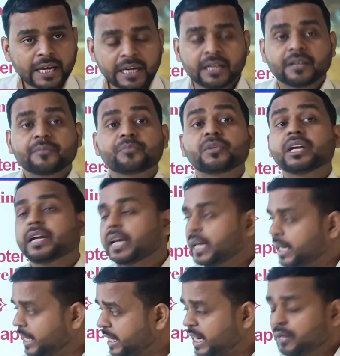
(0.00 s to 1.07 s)
And
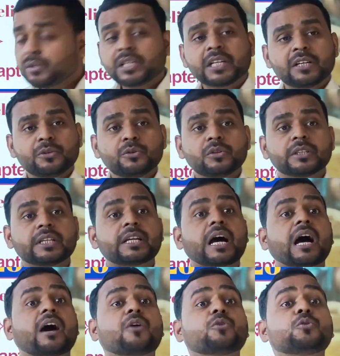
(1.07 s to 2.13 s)
here I will tell you that
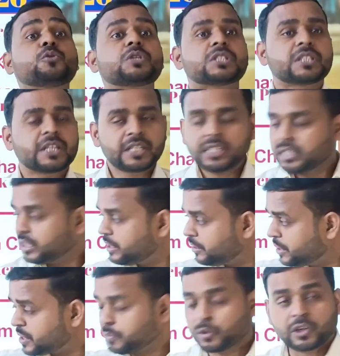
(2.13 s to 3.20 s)
how to study
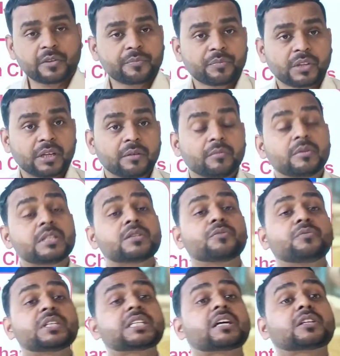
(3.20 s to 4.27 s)
this book, means
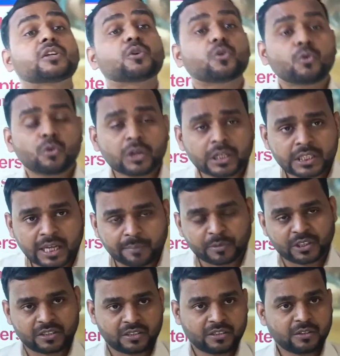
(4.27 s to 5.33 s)
which are the core
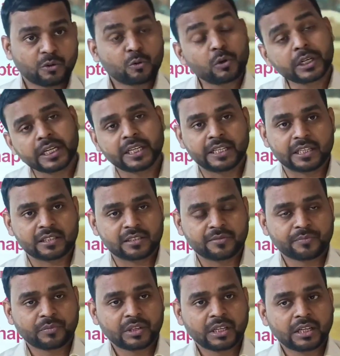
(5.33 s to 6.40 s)
chapters, core
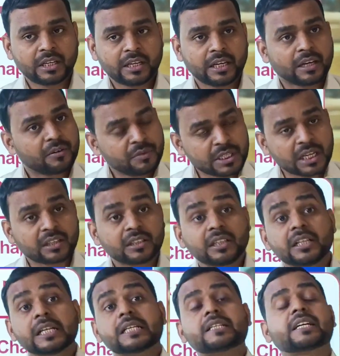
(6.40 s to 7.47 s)
areas, which are
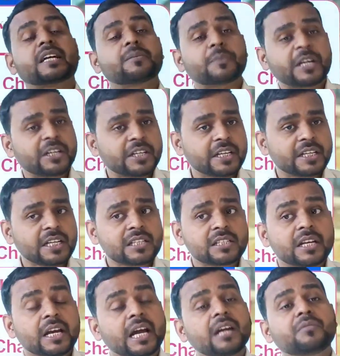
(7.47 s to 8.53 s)
the second priority
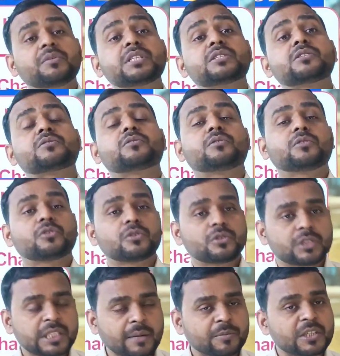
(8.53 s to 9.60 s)
areas, and which
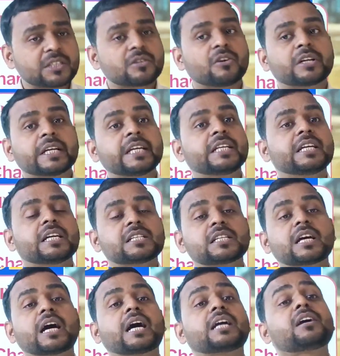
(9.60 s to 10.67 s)
chapters or areas
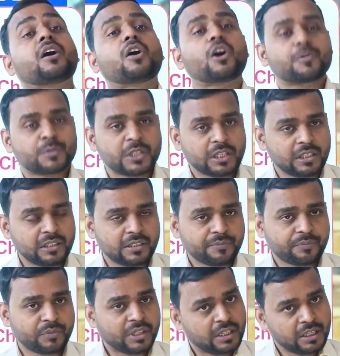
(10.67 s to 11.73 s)
are optional.
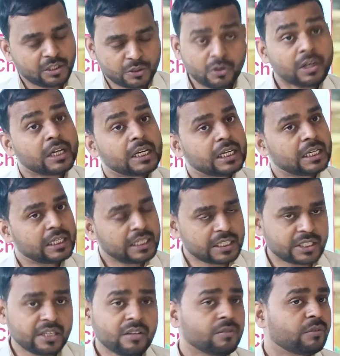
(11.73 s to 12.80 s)
So
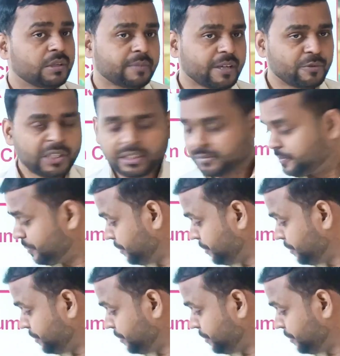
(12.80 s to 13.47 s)
let's see one by one.